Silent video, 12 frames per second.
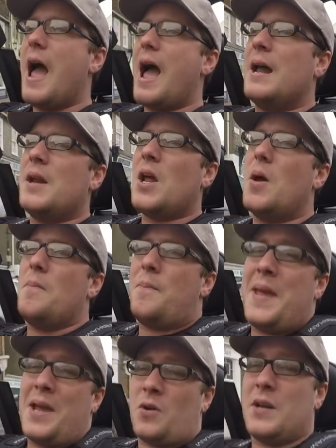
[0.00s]
And
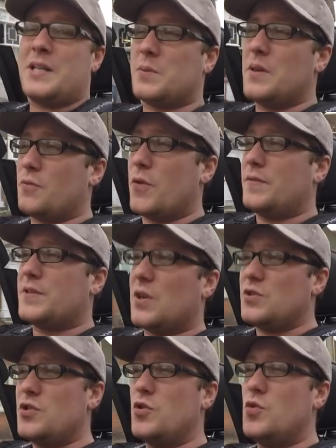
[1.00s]
being honest, when the roof's
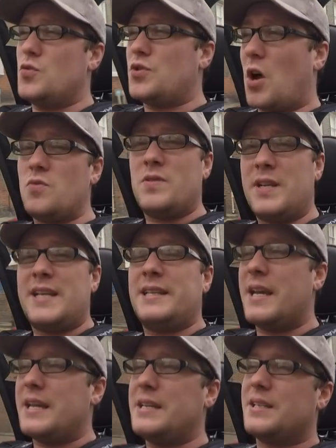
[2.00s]
on, you don't need
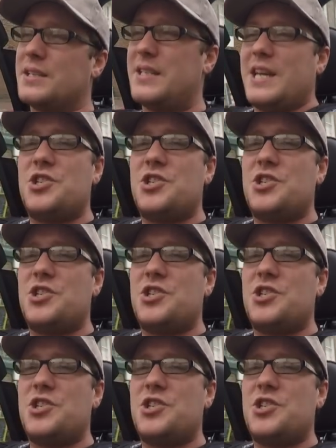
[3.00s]
the heater because the